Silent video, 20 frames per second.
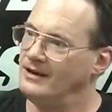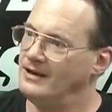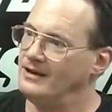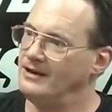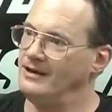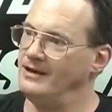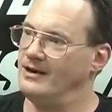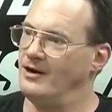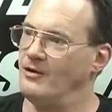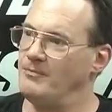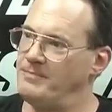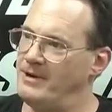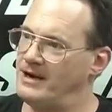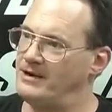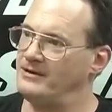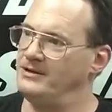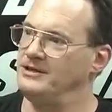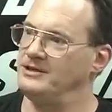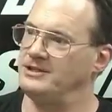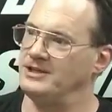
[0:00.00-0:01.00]
You know,
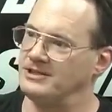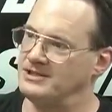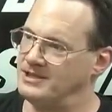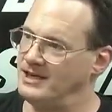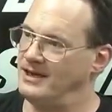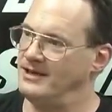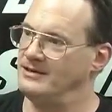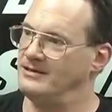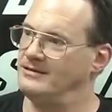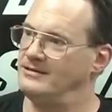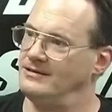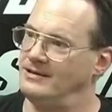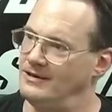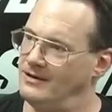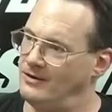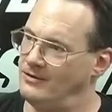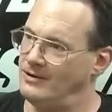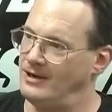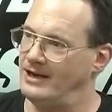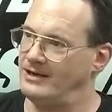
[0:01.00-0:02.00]
better you should send,
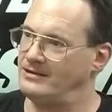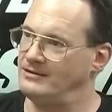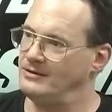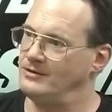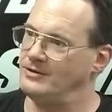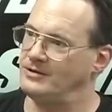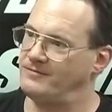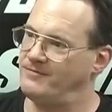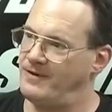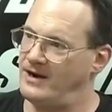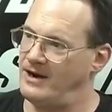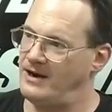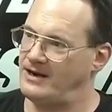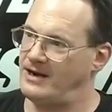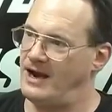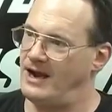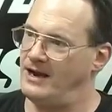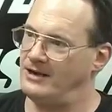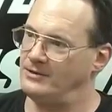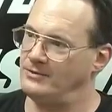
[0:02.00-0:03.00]
like Louis
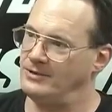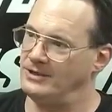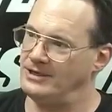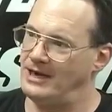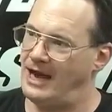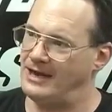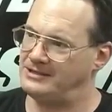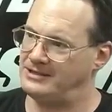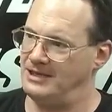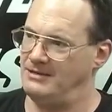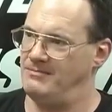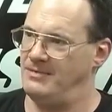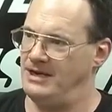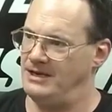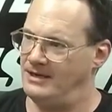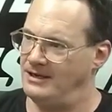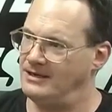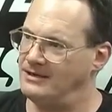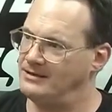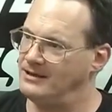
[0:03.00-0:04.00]
Farrakhan to a Nazi
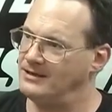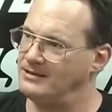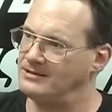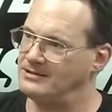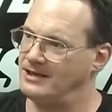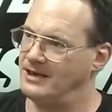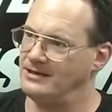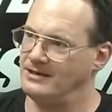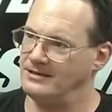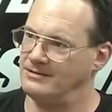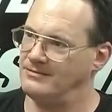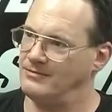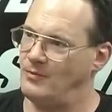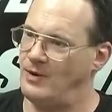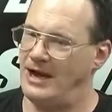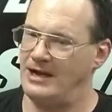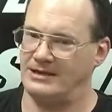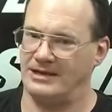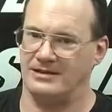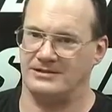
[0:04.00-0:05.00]
meeting than send the
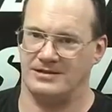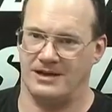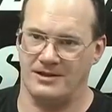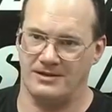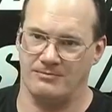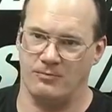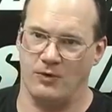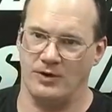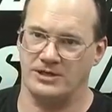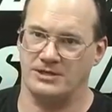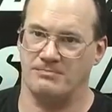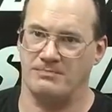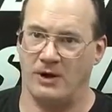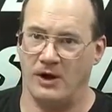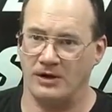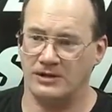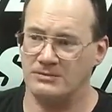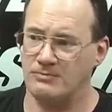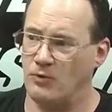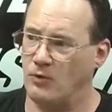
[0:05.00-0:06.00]
Wild Out Southern Boys to
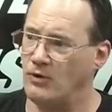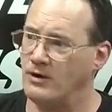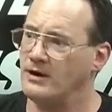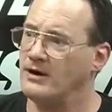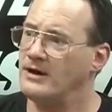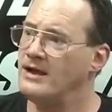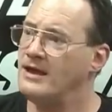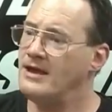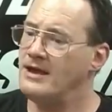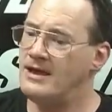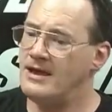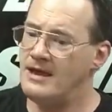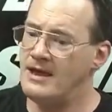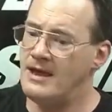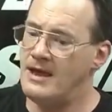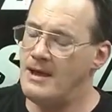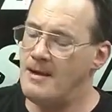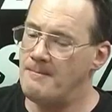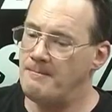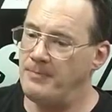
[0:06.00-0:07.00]
Baltimore.
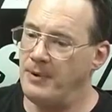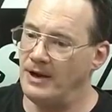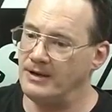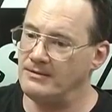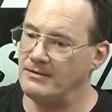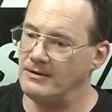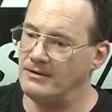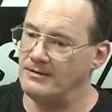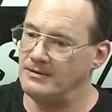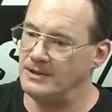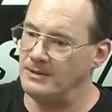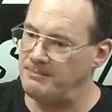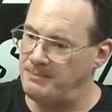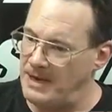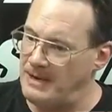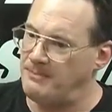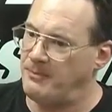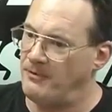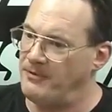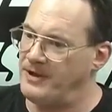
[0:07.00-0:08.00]
But the
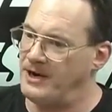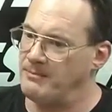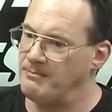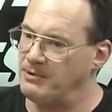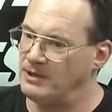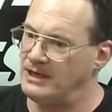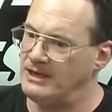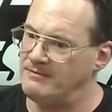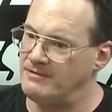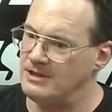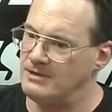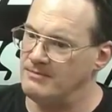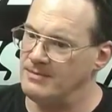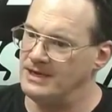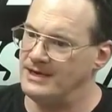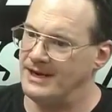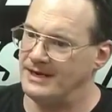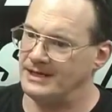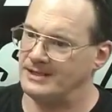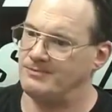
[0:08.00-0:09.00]
people there believed in the
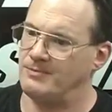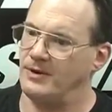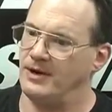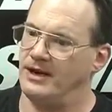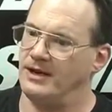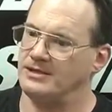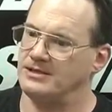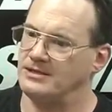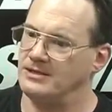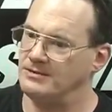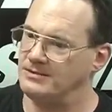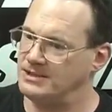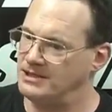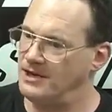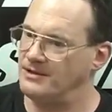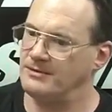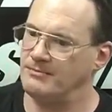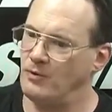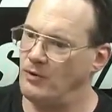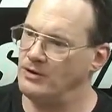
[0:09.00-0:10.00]
Midnight Express. The
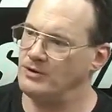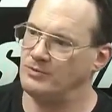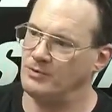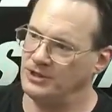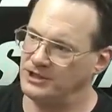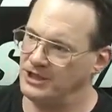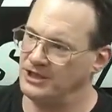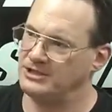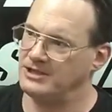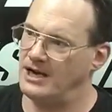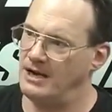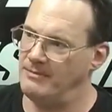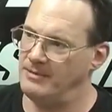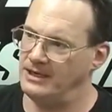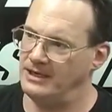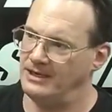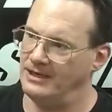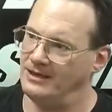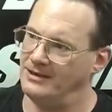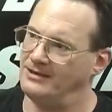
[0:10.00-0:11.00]
Southern Boys were just coming
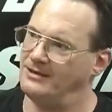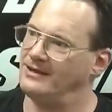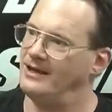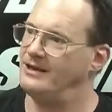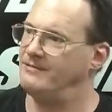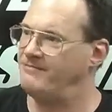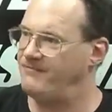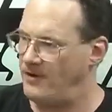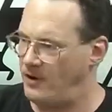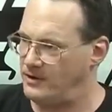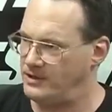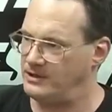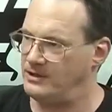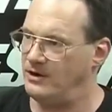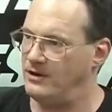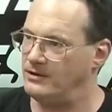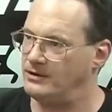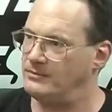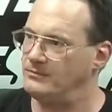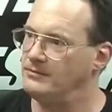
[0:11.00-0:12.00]
in, and they farted
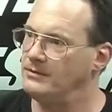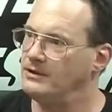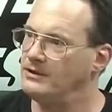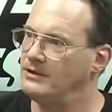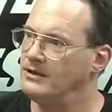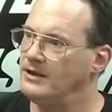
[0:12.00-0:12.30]
on them.